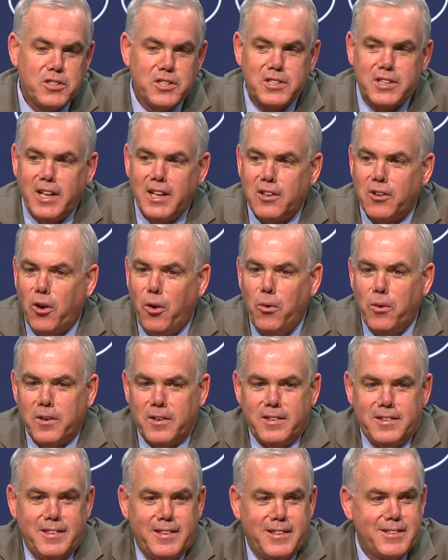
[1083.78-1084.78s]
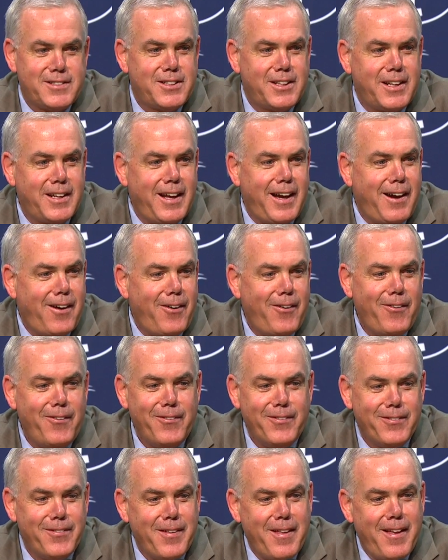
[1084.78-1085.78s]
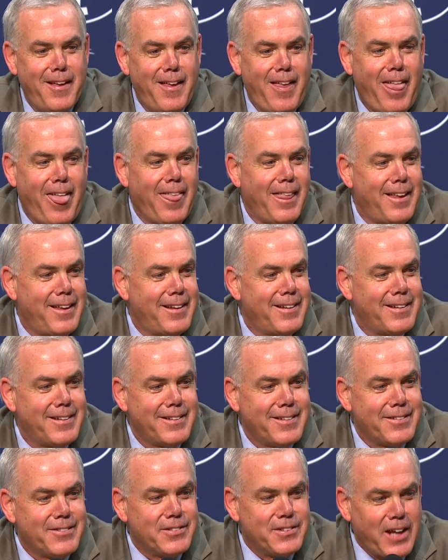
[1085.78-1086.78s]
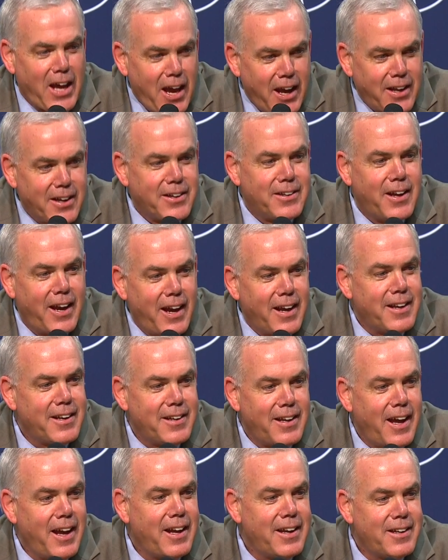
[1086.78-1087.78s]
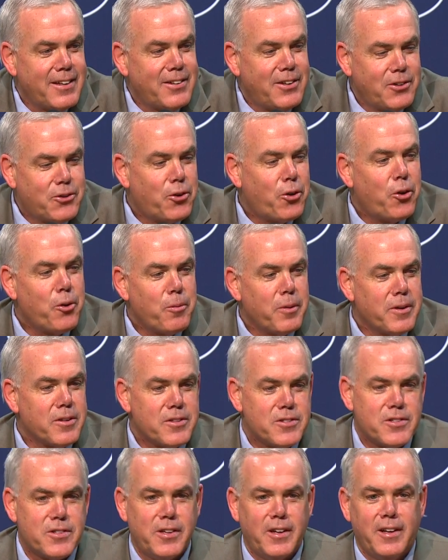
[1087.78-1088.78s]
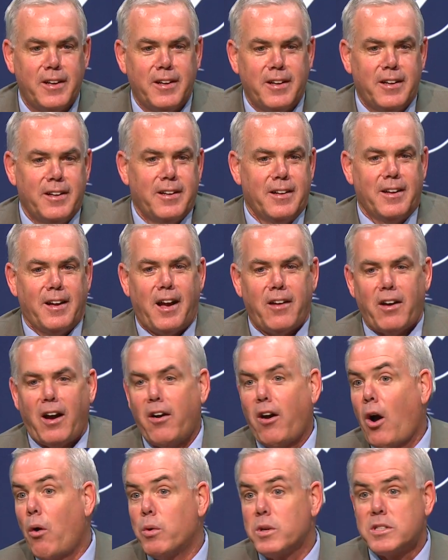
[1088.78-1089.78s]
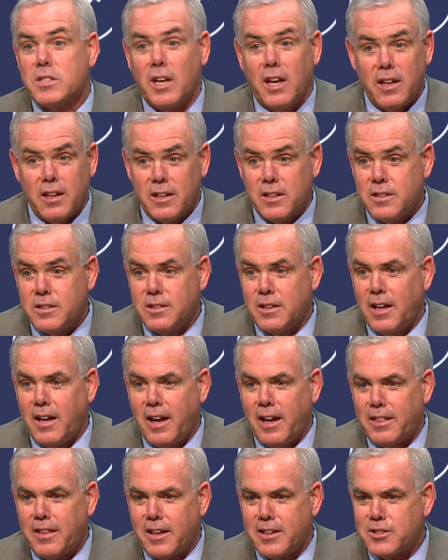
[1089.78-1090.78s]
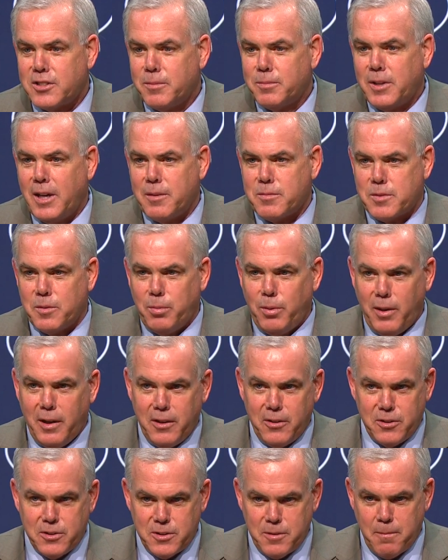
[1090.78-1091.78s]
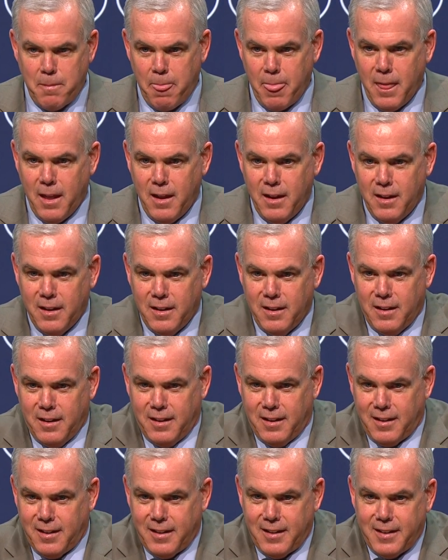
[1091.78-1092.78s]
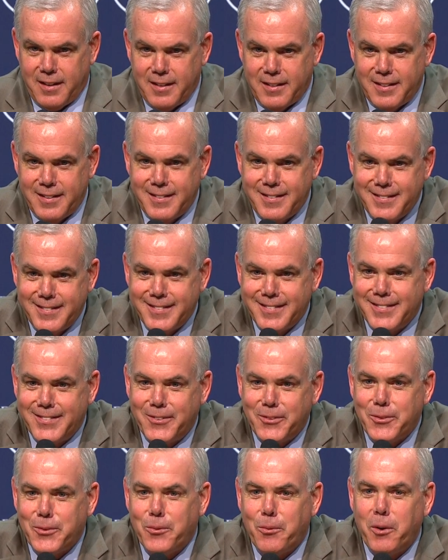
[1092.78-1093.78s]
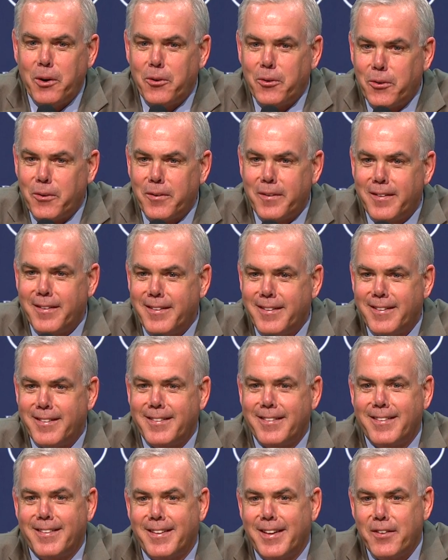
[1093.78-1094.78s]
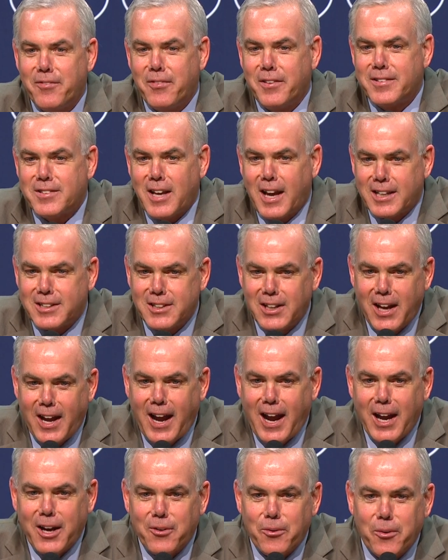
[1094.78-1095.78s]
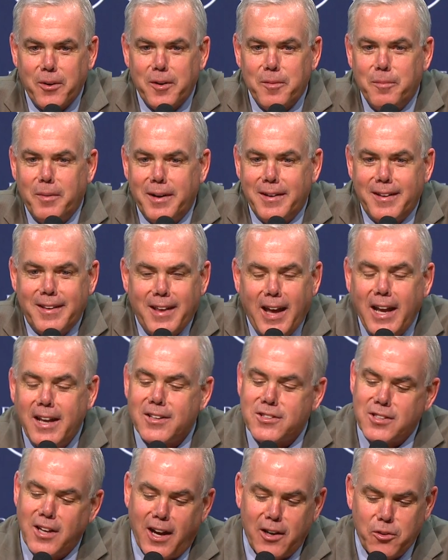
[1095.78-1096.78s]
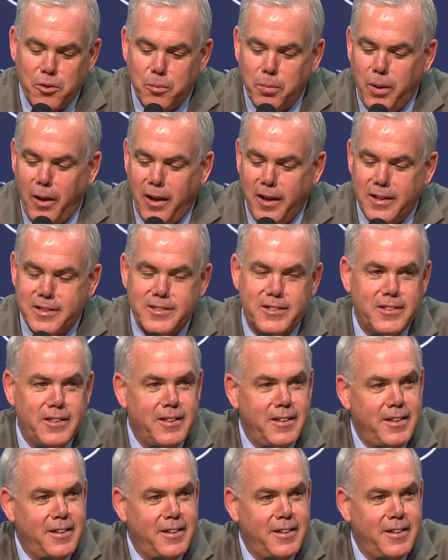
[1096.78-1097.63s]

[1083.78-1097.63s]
just getting going and seeing how day to day to day to determines. I, I, always say this, and I, I think sometimes the players uh, wonder if it's actually accurate, but they decide who plays.